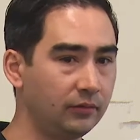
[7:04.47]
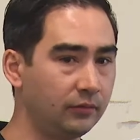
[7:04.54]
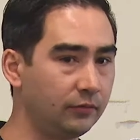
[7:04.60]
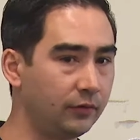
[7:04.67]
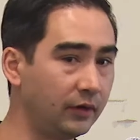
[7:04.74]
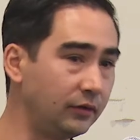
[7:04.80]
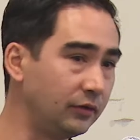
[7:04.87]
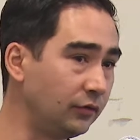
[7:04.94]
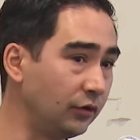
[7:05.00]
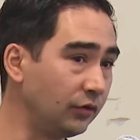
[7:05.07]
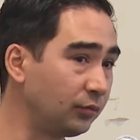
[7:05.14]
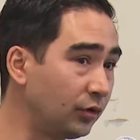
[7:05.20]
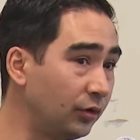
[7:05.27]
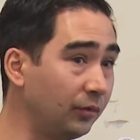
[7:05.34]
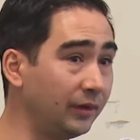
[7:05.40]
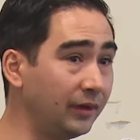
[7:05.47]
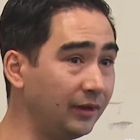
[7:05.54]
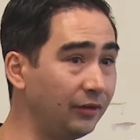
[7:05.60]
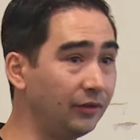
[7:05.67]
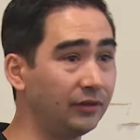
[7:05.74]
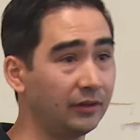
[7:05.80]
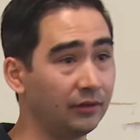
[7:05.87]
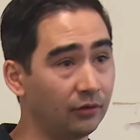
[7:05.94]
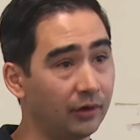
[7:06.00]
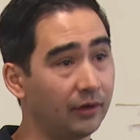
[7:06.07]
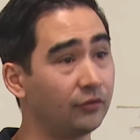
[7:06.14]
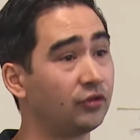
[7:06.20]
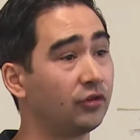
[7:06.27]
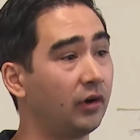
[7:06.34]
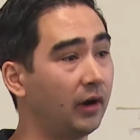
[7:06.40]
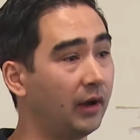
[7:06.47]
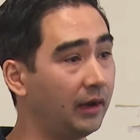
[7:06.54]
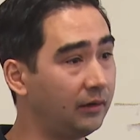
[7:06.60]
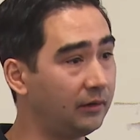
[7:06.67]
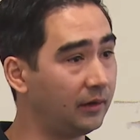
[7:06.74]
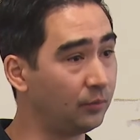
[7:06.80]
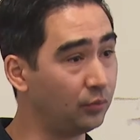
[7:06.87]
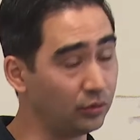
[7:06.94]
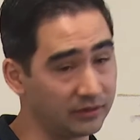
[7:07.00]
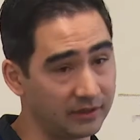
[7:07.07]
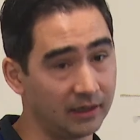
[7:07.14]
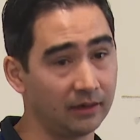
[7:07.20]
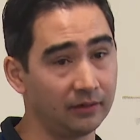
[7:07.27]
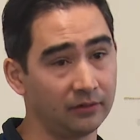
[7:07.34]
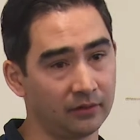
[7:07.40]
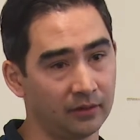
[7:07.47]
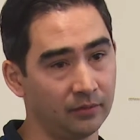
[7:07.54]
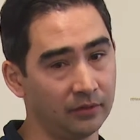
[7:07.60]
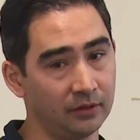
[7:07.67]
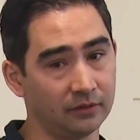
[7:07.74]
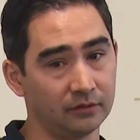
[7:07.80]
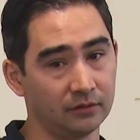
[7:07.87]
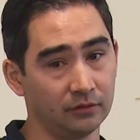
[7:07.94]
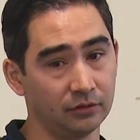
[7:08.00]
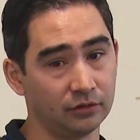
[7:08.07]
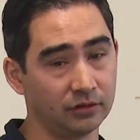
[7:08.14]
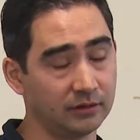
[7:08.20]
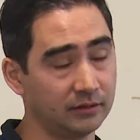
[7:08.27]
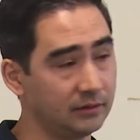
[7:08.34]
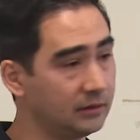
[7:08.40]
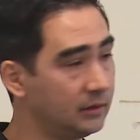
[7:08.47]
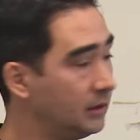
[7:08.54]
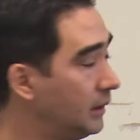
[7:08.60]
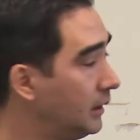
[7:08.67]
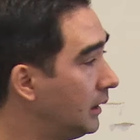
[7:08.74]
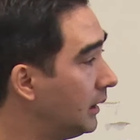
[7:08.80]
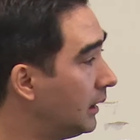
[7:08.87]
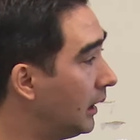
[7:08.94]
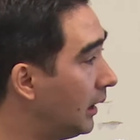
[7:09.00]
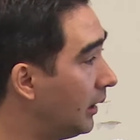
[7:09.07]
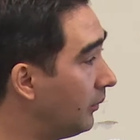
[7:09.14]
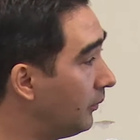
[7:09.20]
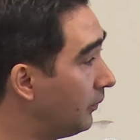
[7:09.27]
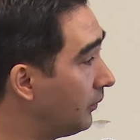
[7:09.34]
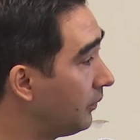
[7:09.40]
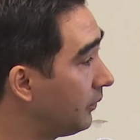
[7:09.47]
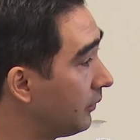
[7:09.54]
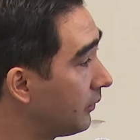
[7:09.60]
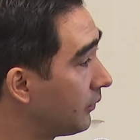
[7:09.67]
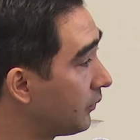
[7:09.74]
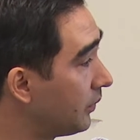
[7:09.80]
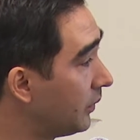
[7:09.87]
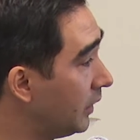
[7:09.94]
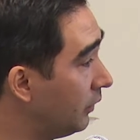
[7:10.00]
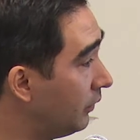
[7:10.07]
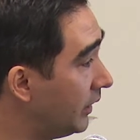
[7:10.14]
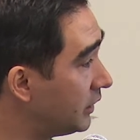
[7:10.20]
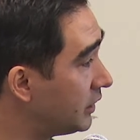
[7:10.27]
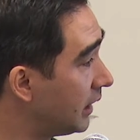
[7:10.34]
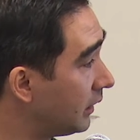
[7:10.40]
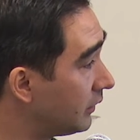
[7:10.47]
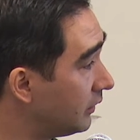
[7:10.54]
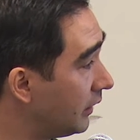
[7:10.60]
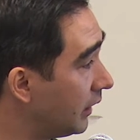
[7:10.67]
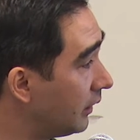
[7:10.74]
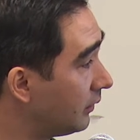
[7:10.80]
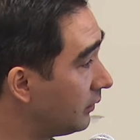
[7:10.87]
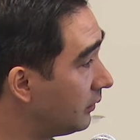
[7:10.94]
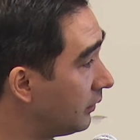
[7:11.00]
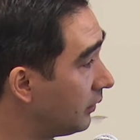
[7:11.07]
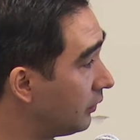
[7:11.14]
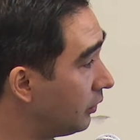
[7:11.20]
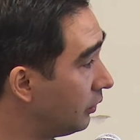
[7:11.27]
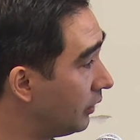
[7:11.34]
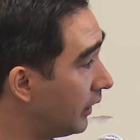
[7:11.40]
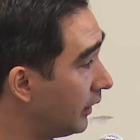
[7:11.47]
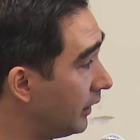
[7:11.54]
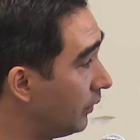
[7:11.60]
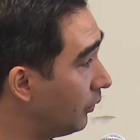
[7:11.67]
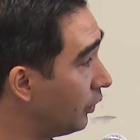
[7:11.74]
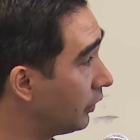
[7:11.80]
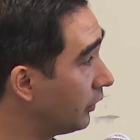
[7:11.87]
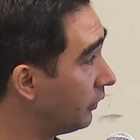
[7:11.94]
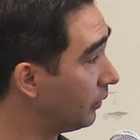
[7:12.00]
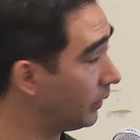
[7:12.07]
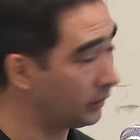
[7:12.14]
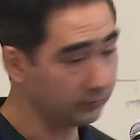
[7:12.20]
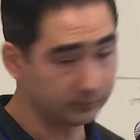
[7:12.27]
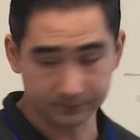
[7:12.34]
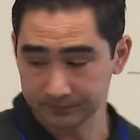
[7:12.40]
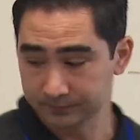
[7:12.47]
Friends of yours probably using or have tried and put down some of these solutions. Reach out to that through that network as well.